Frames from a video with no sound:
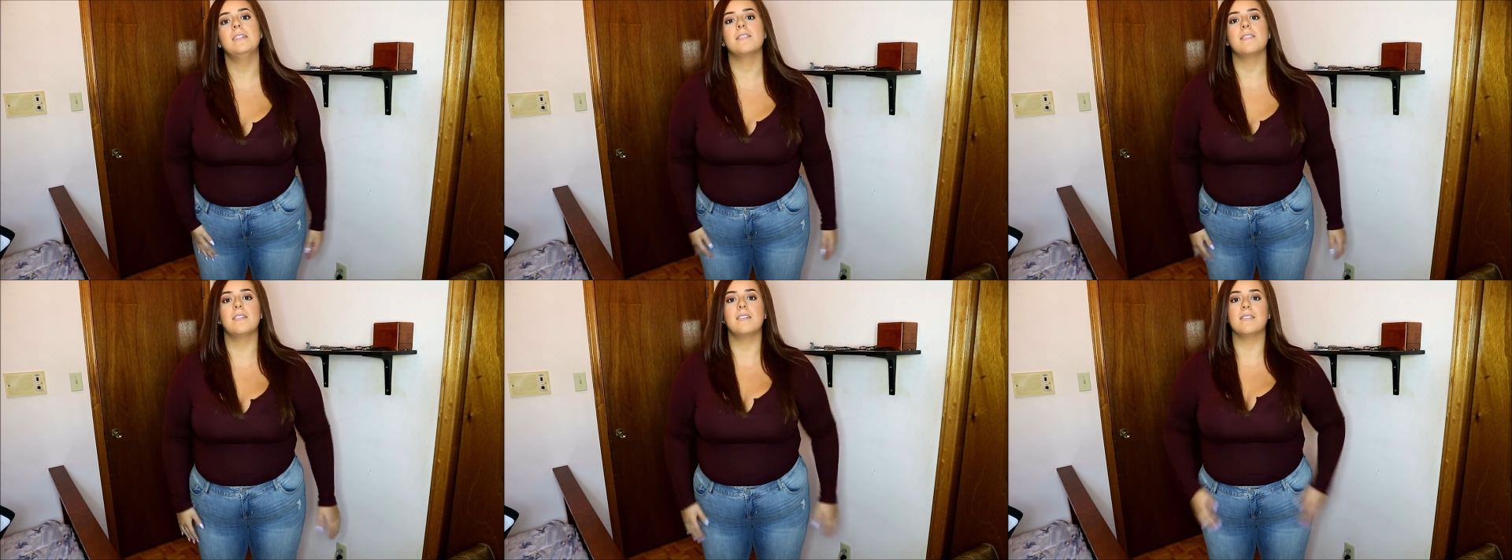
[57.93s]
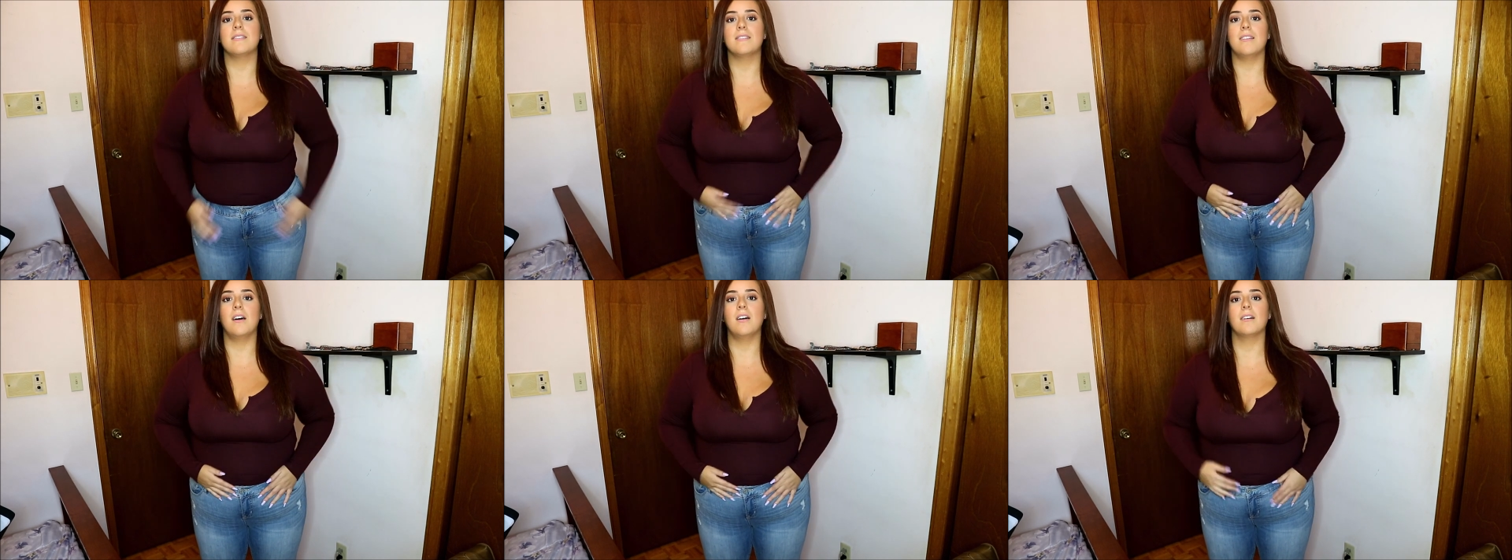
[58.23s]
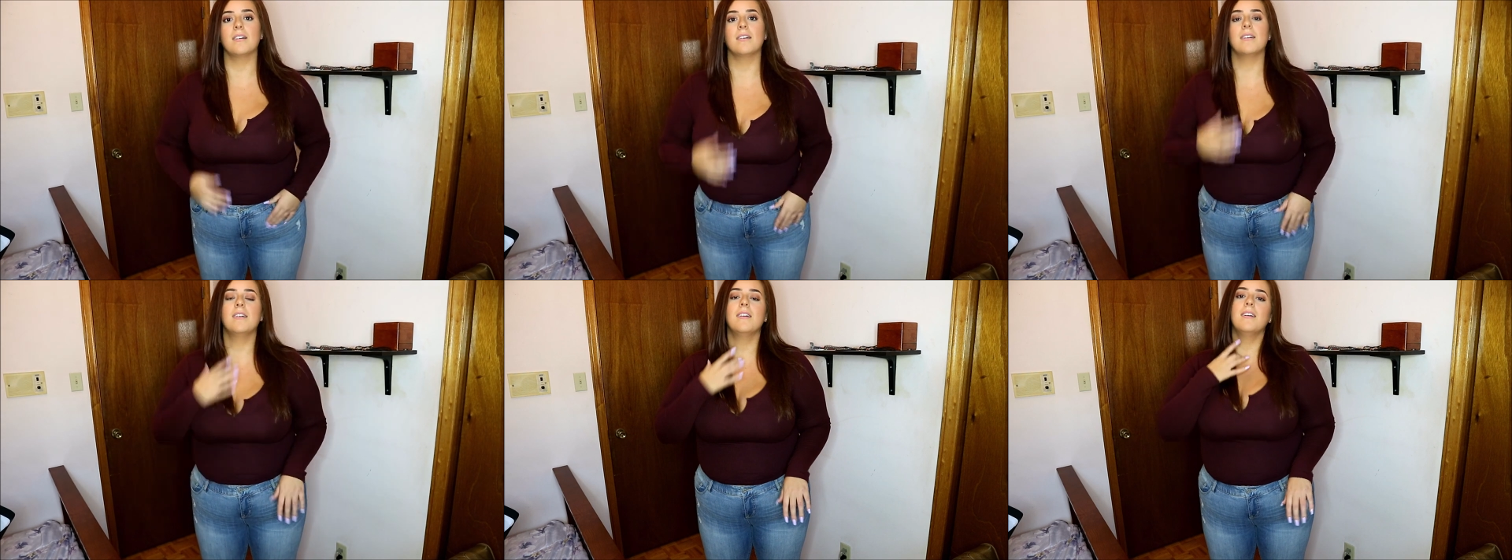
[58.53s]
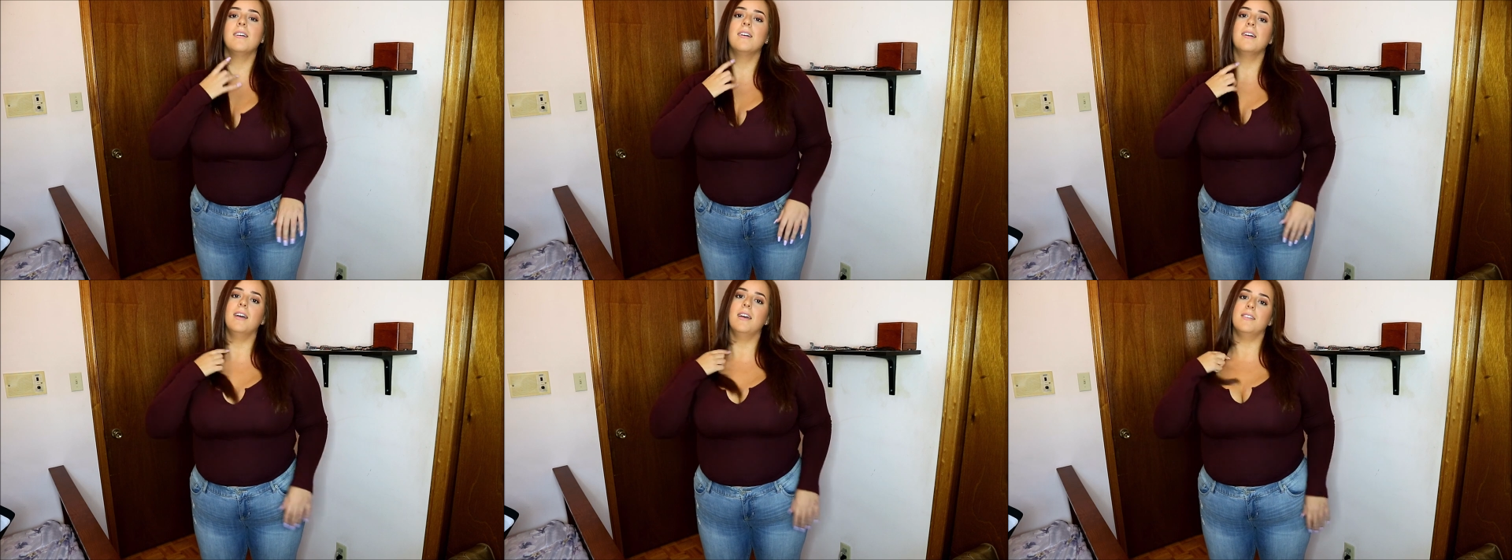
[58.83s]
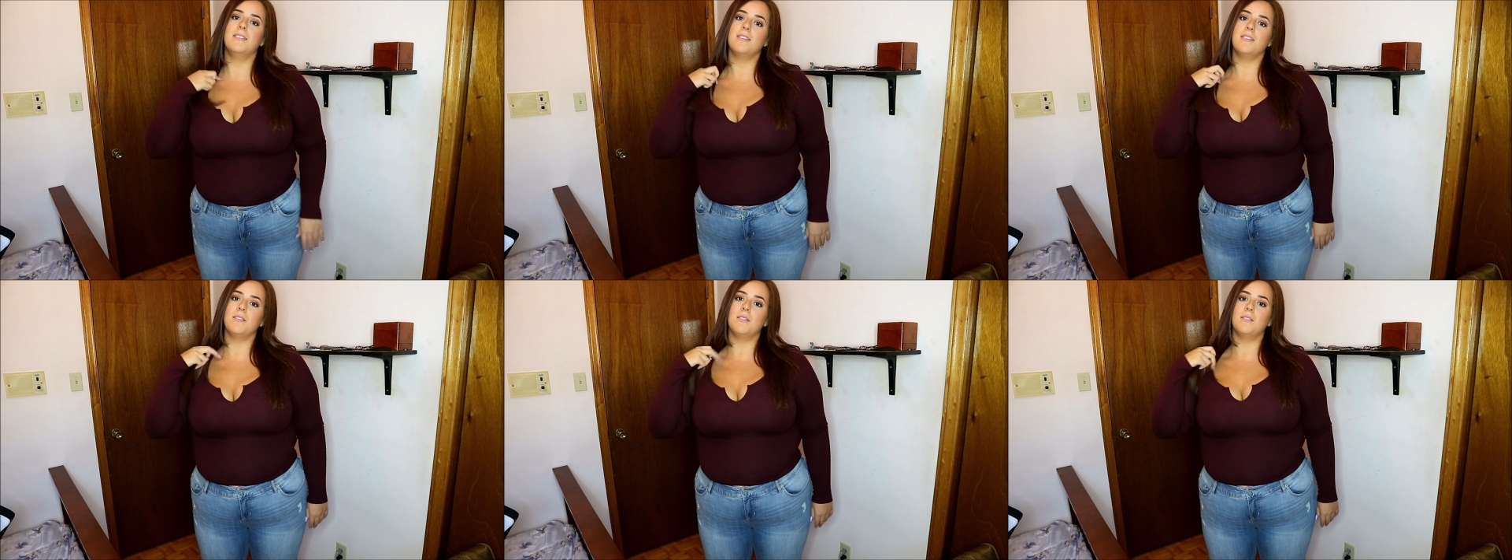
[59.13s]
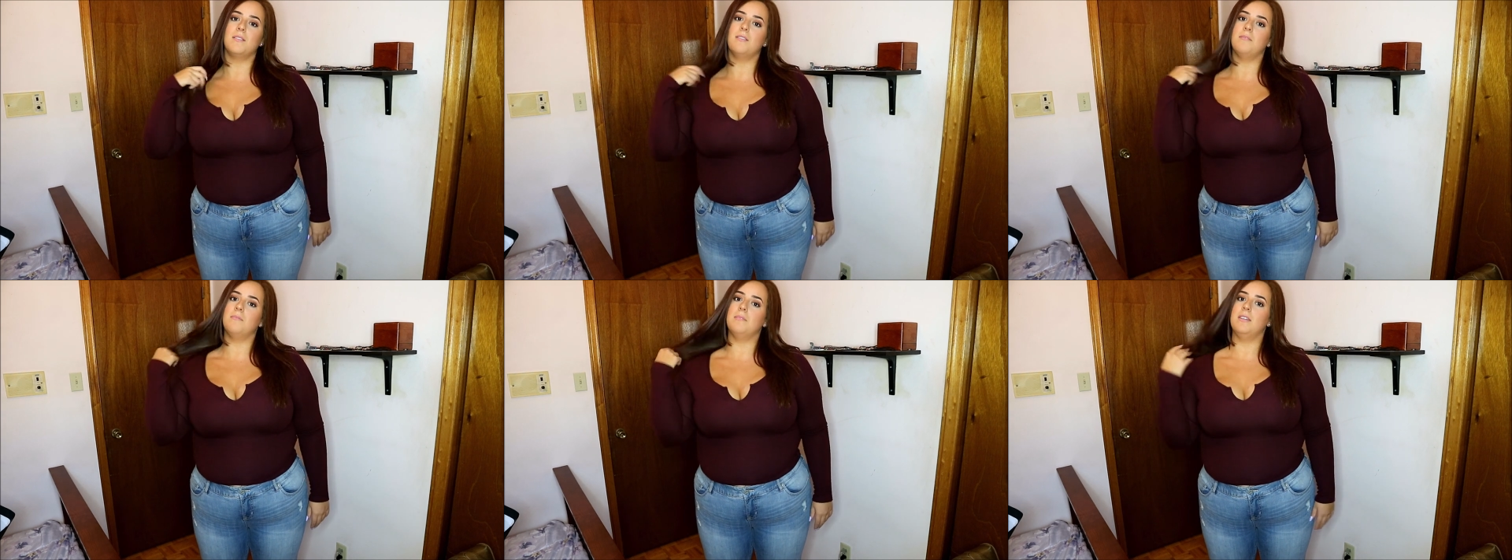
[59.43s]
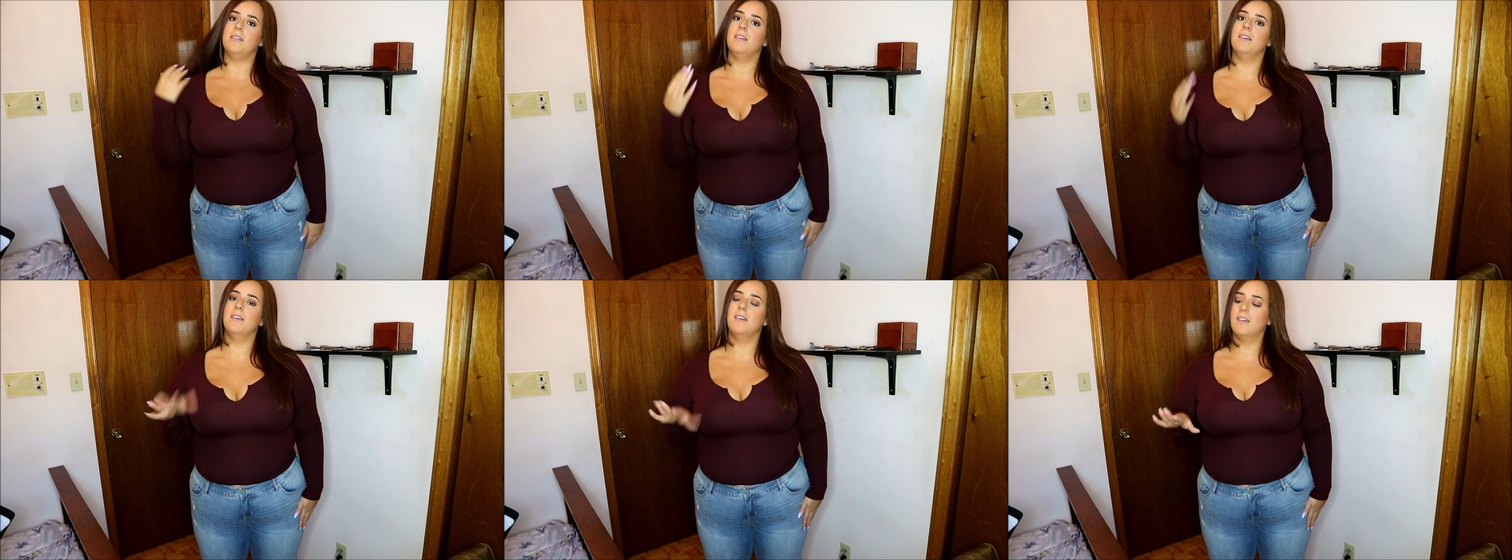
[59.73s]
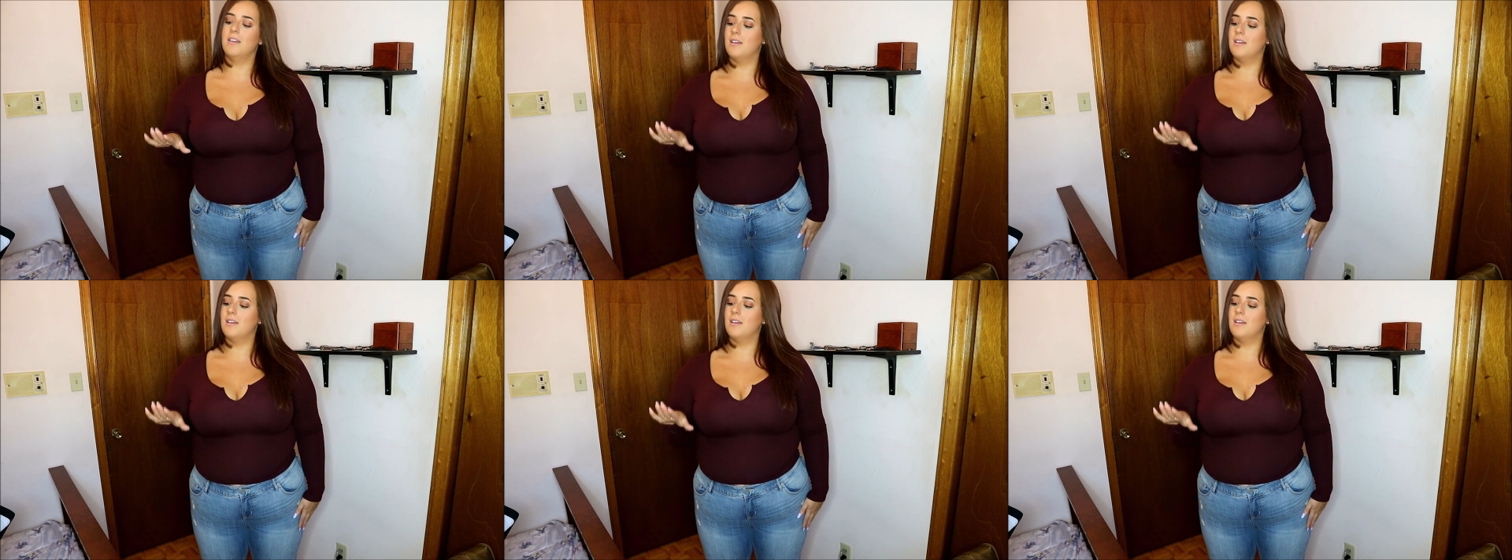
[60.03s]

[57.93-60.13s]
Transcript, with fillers: It's not as long as it used to be.